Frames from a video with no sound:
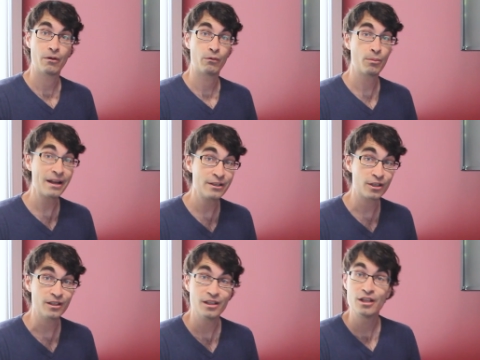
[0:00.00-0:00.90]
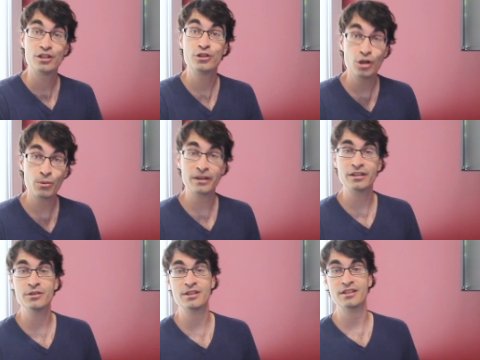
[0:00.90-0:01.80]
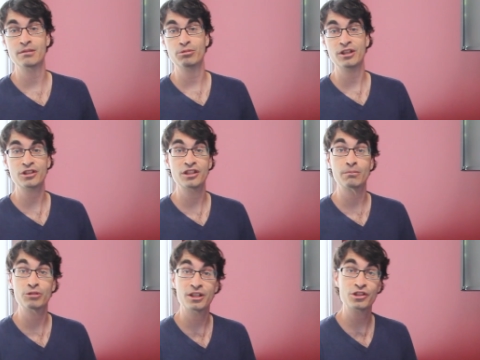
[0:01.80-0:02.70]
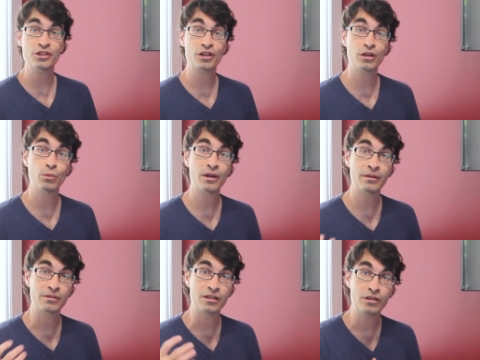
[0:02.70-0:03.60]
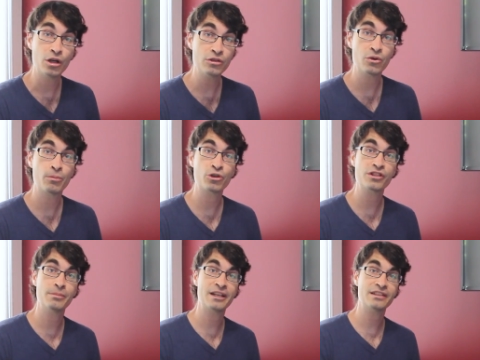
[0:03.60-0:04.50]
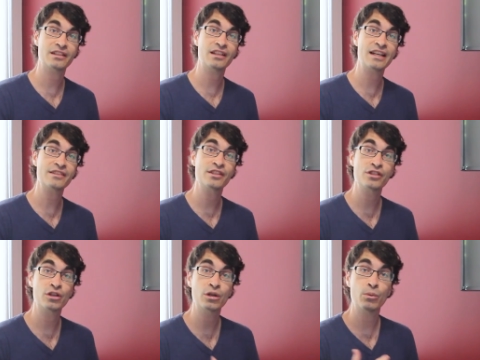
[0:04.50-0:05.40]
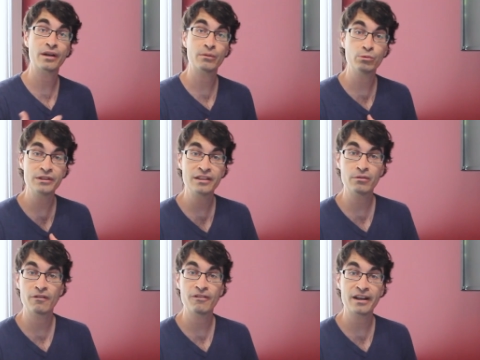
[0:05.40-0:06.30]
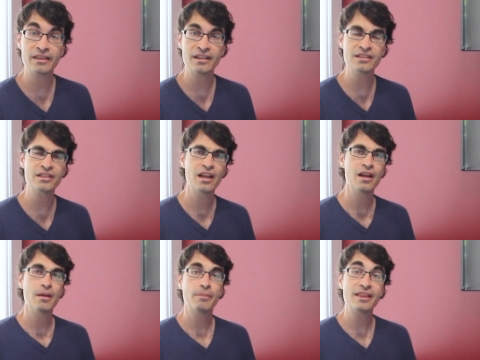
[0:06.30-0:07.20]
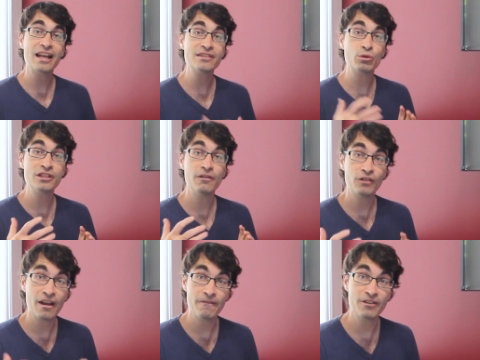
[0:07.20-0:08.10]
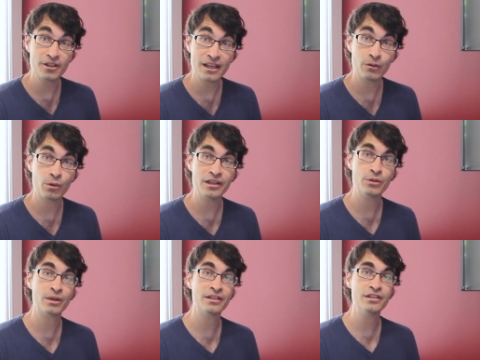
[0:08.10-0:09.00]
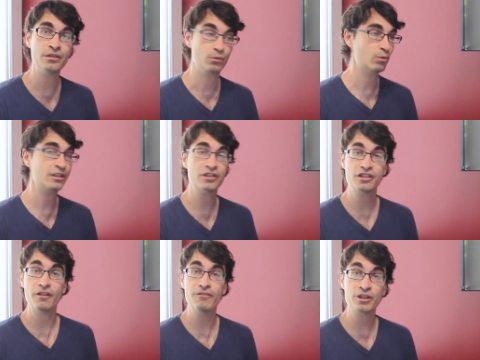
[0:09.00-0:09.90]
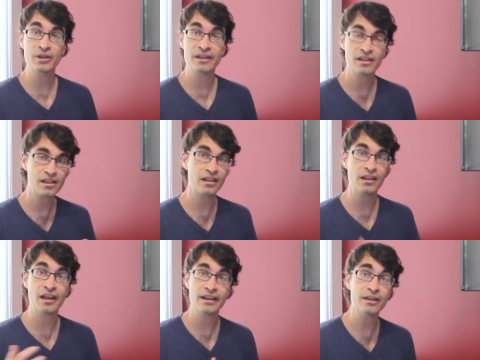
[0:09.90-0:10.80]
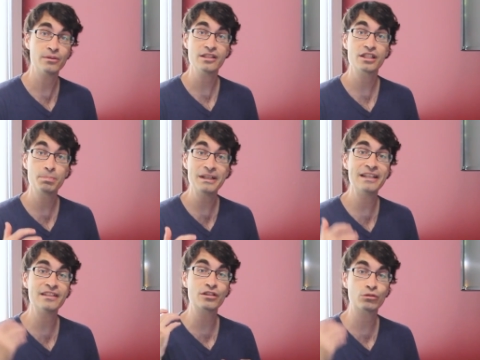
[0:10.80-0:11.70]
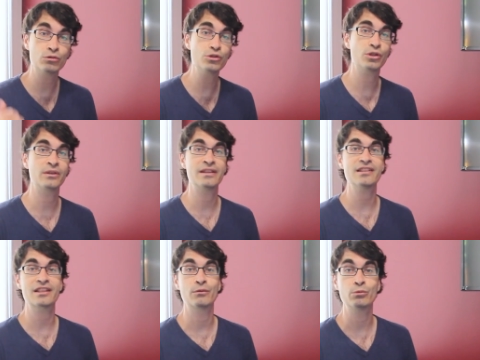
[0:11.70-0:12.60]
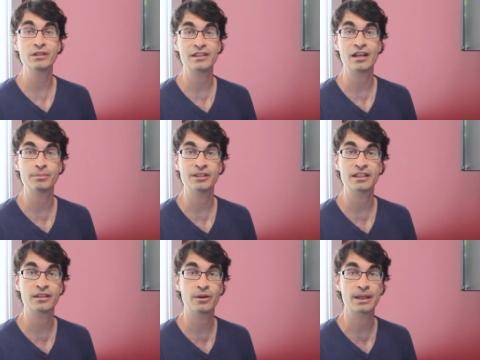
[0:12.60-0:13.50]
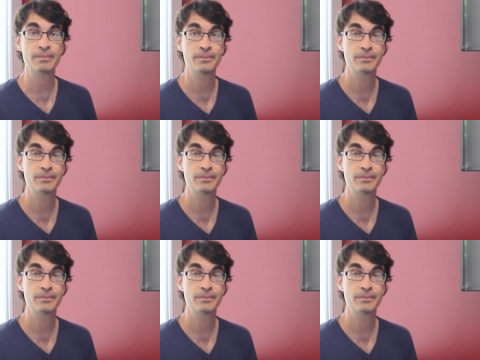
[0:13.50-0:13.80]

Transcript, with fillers: Reminder, you don't want to use this in production. In production, you're going to want to go to a more semantic classes. You're going to want to really refine things. But that's once you've got figured out what you want to do. While you're still figuring that, that out, speed is crucial, and this can really help you get going.